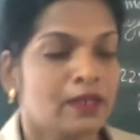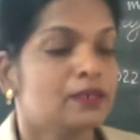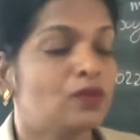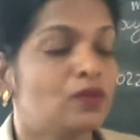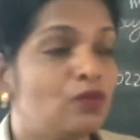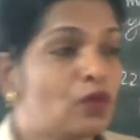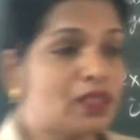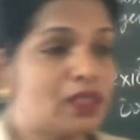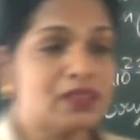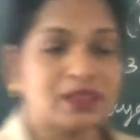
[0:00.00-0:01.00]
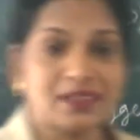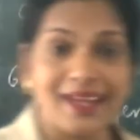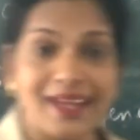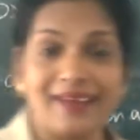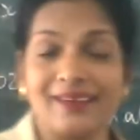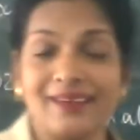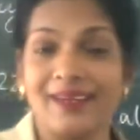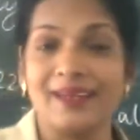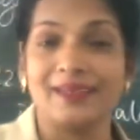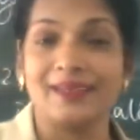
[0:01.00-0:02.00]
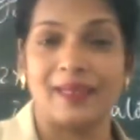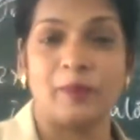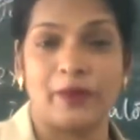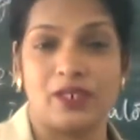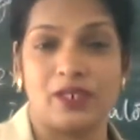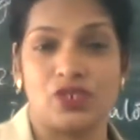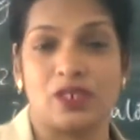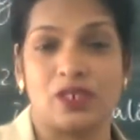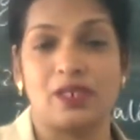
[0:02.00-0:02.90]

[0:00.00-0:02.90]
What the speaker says: So what is standard temperature